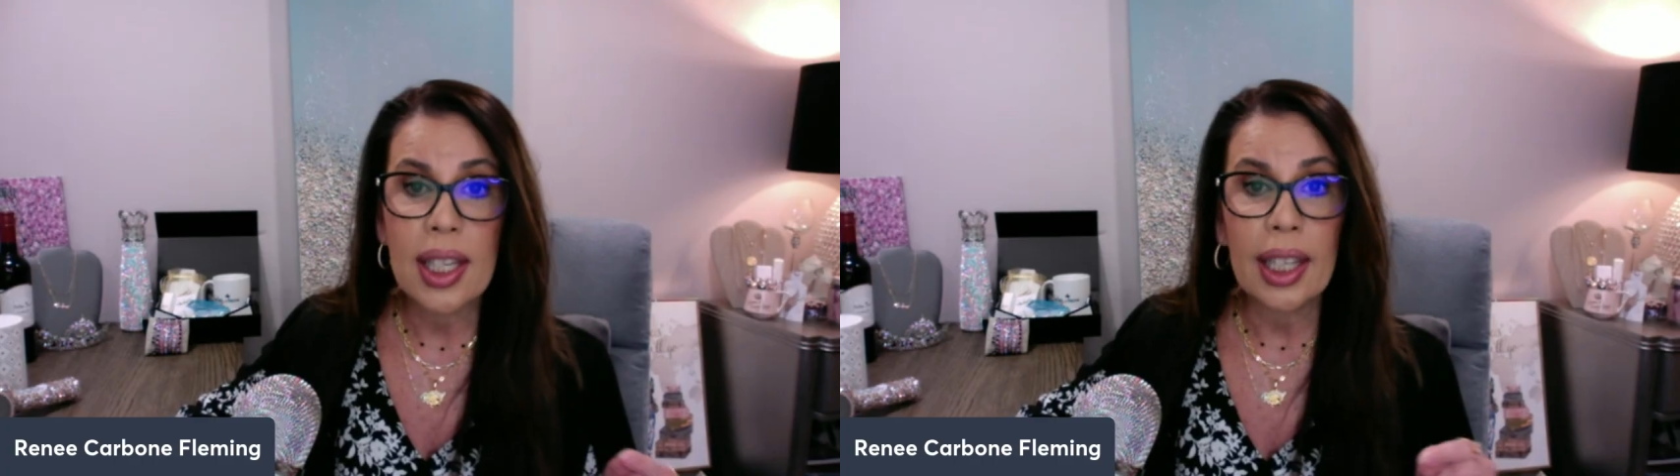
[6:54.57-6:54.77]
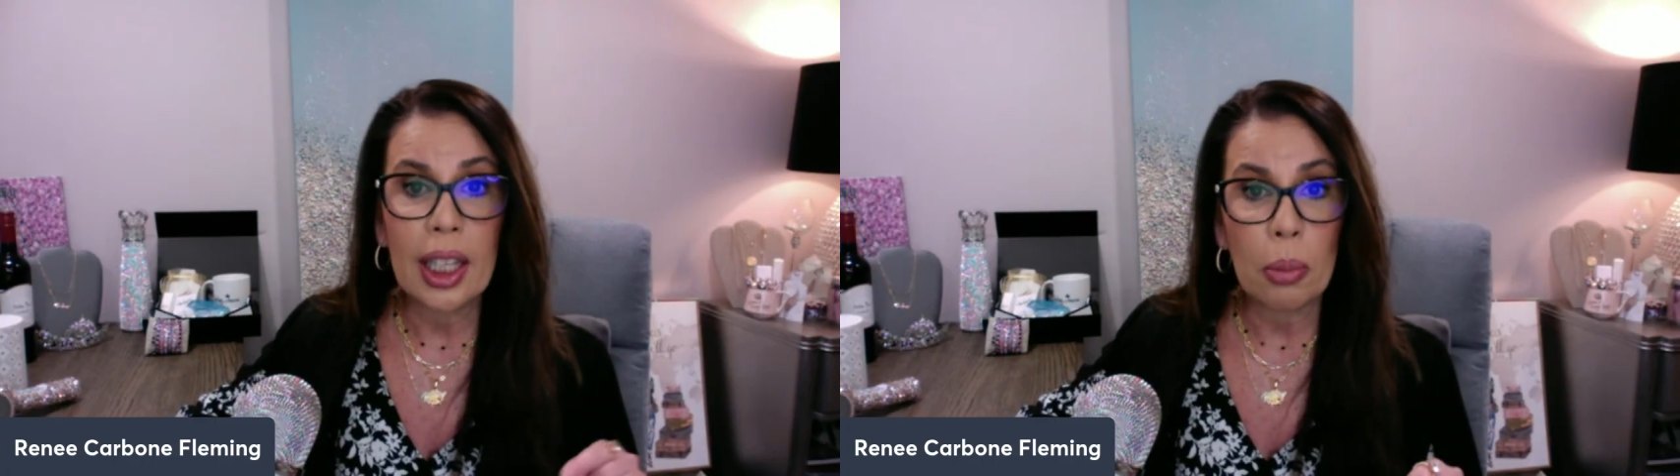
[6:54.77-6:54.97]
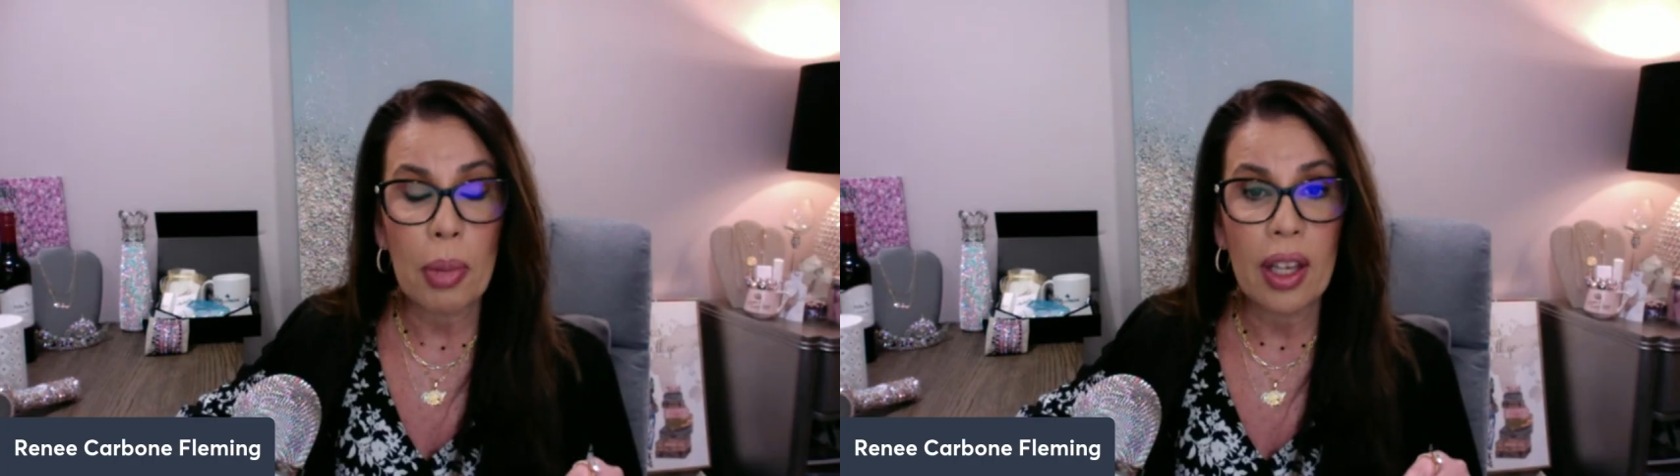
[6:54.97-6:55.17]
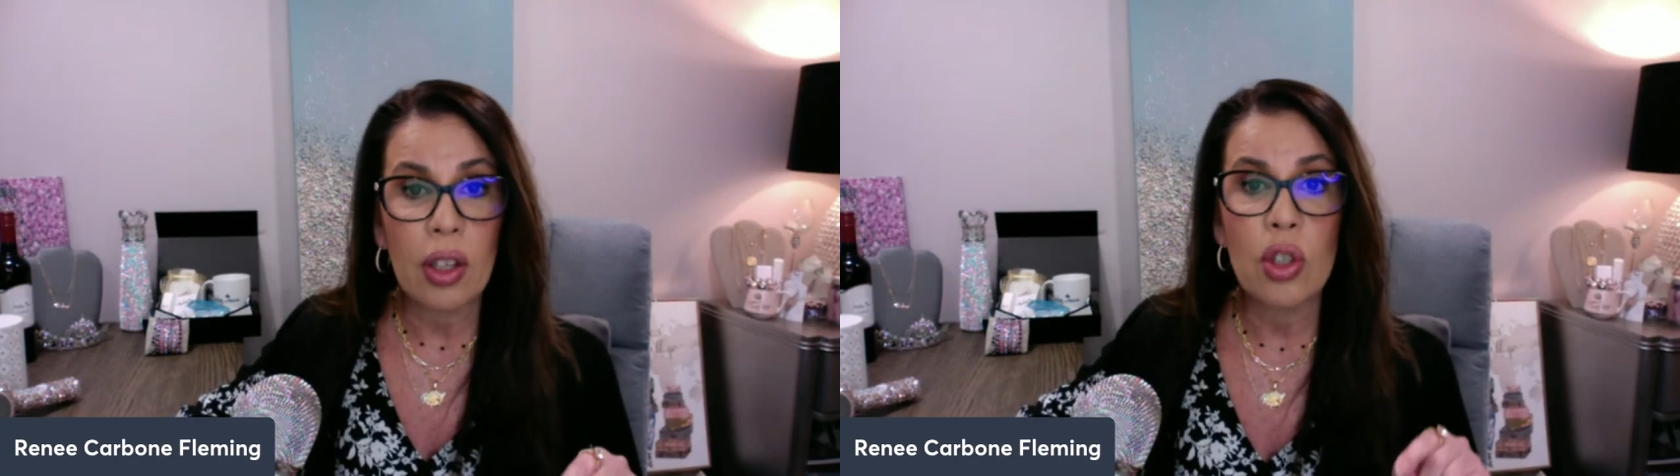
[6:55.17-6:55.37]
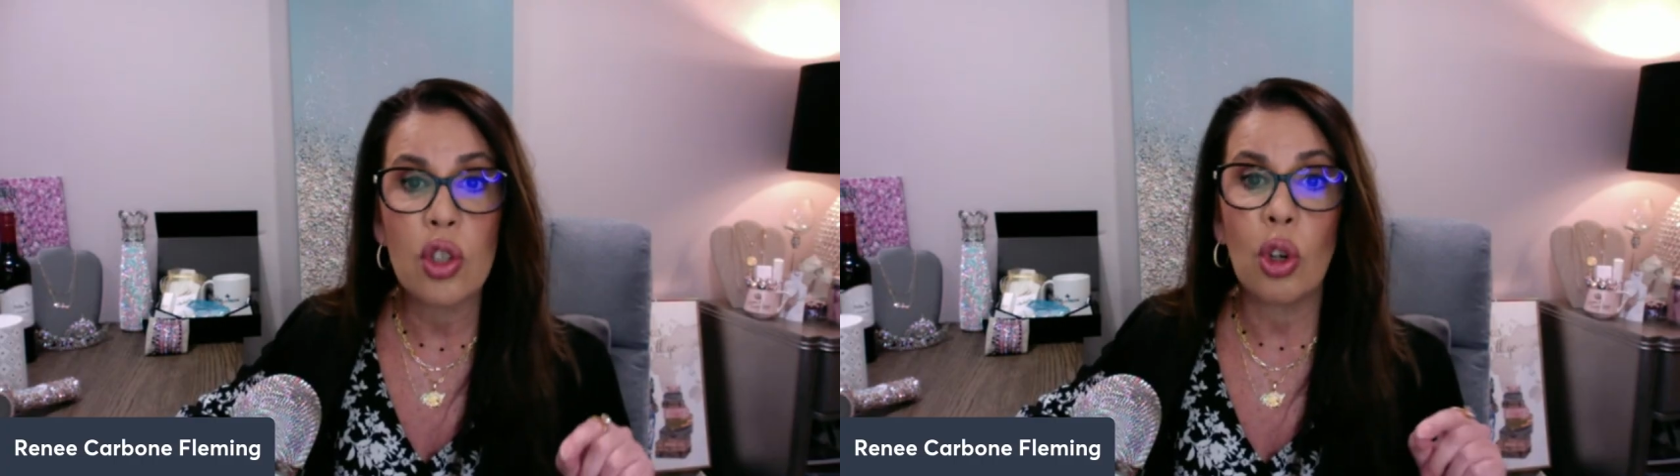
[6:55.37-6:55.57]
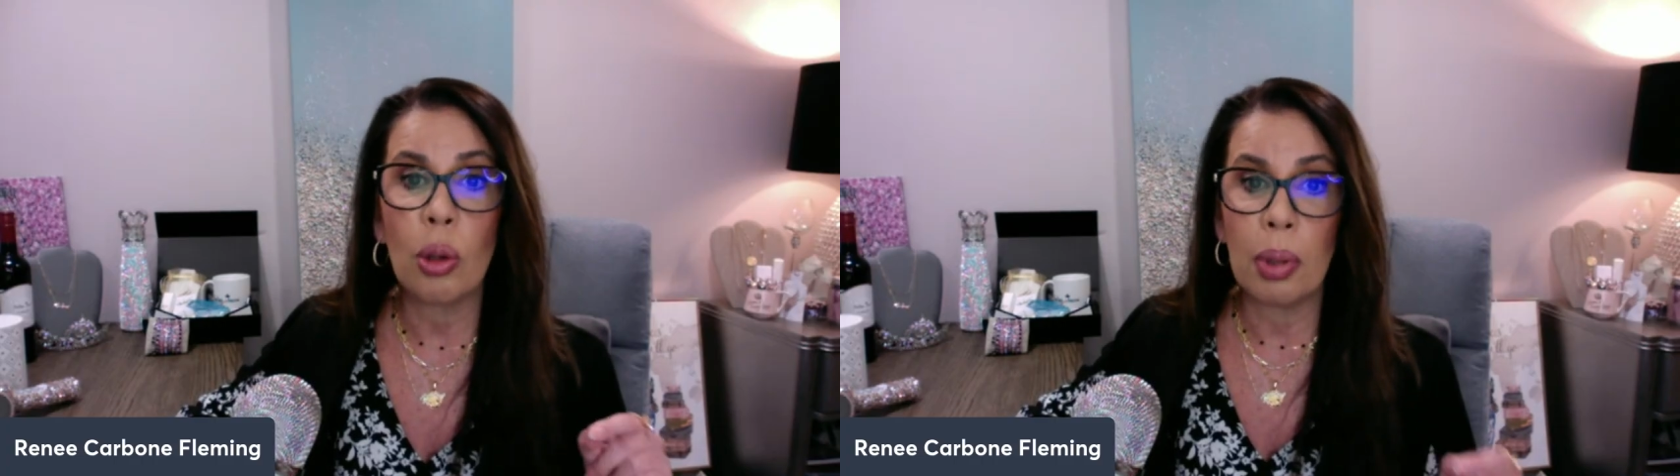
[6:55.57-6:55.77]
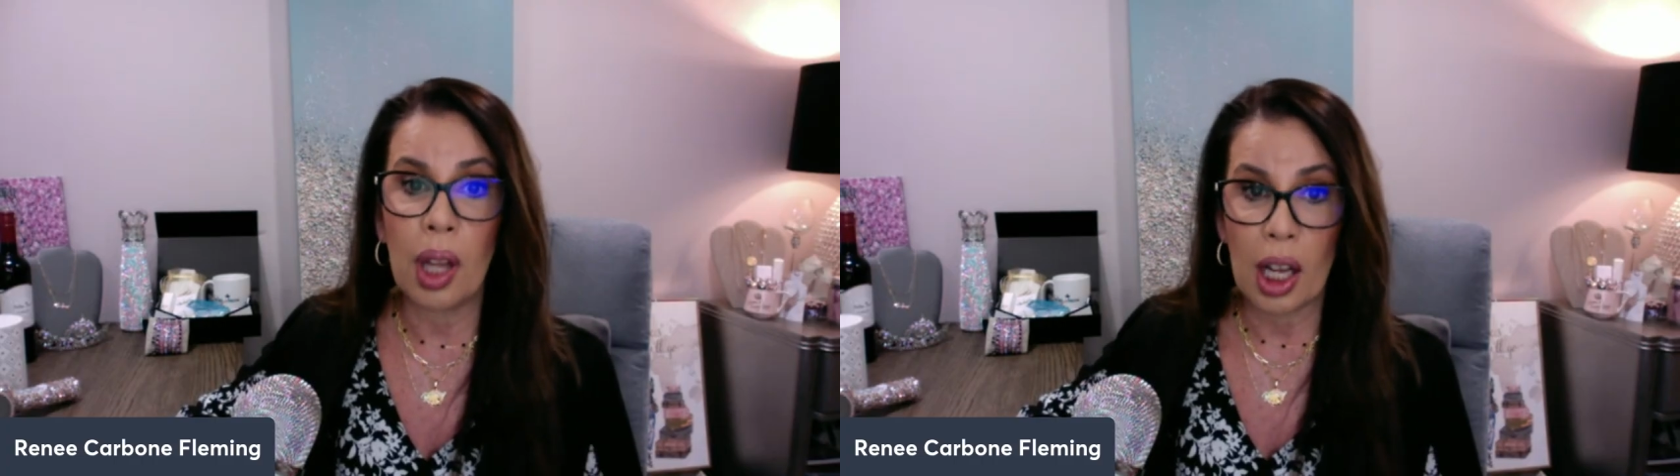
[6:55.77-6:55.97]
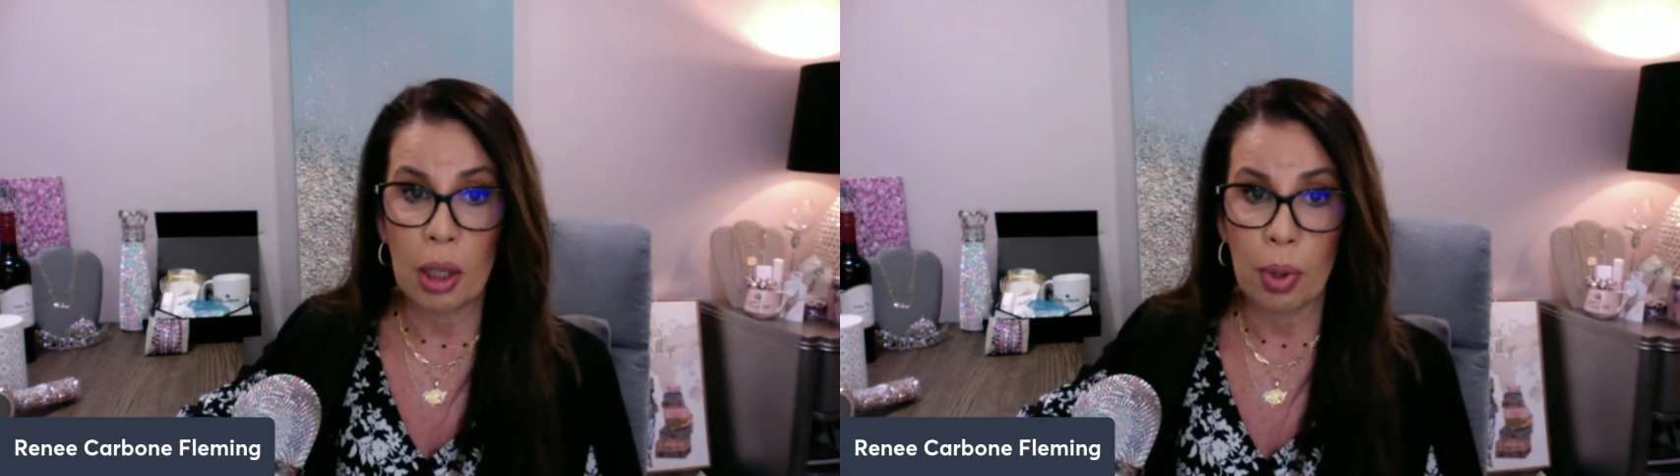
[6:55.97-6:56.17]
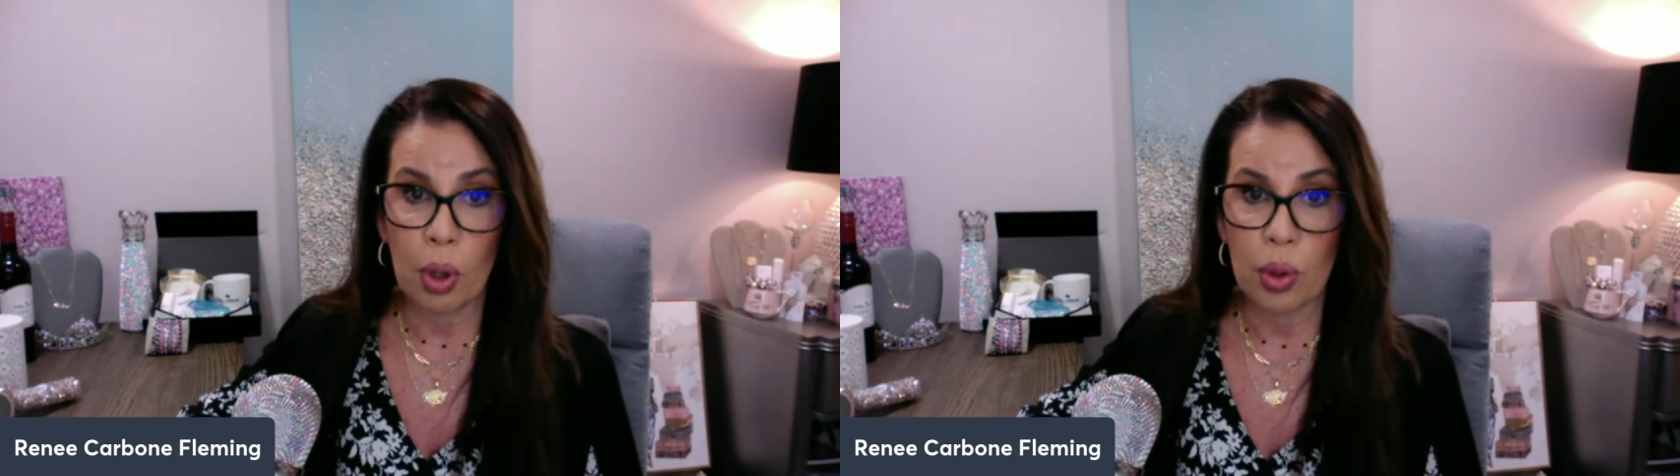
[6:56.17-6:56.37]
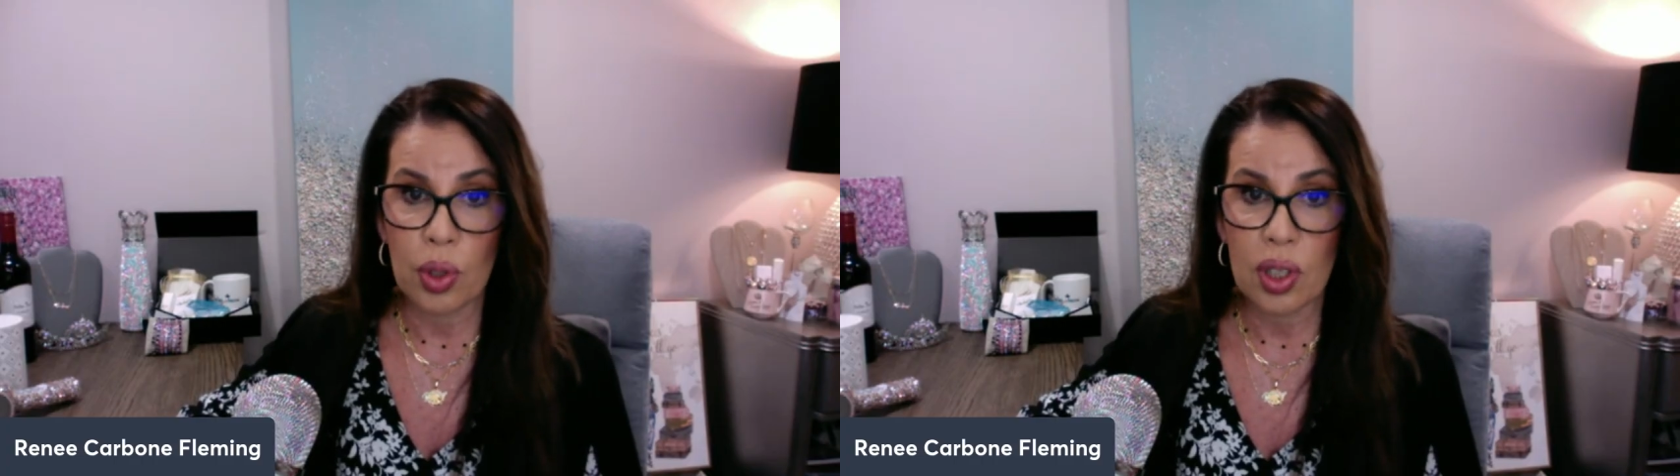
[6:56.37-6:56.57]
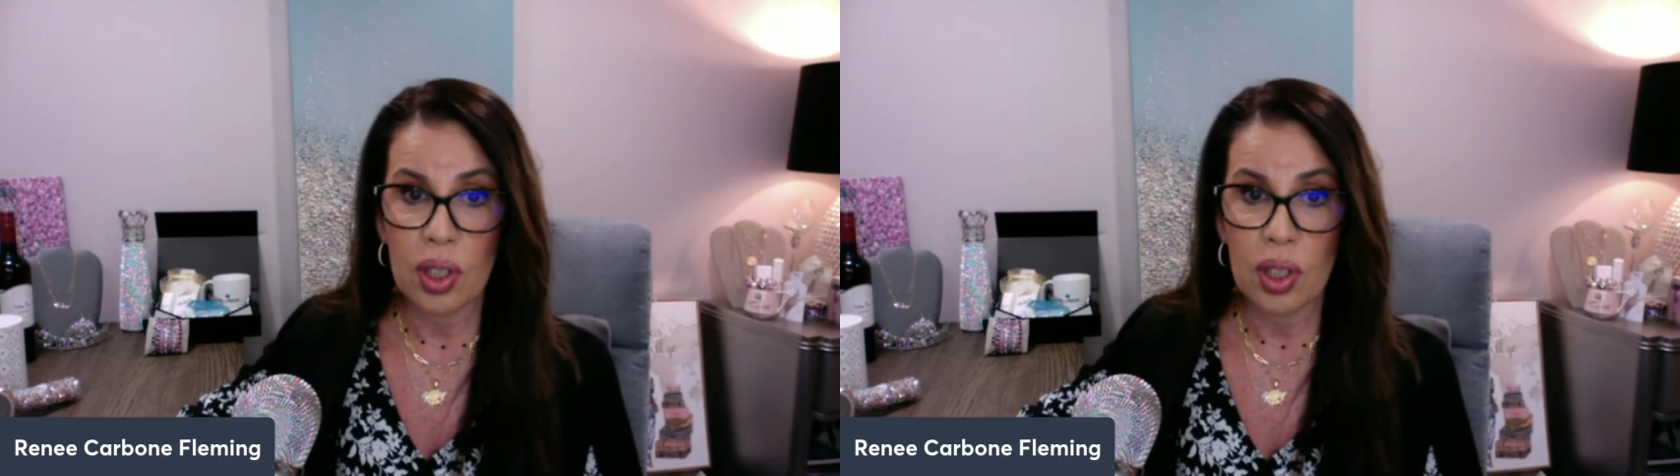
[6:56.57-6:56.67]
emails, or blog posts.